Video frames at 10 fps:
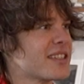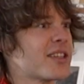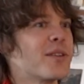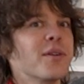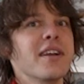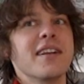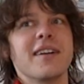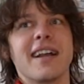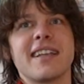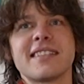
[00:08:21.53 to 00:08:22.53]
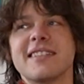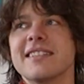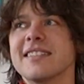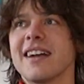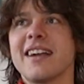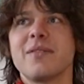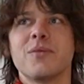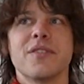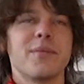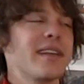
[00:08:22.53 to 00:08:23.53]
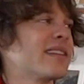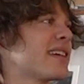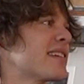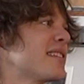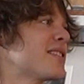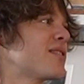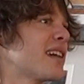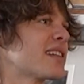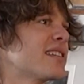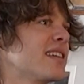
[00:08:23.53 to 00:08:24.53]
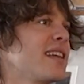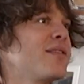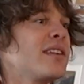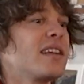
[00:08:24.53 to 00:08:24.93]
So I guess design would have been like a distraction. Even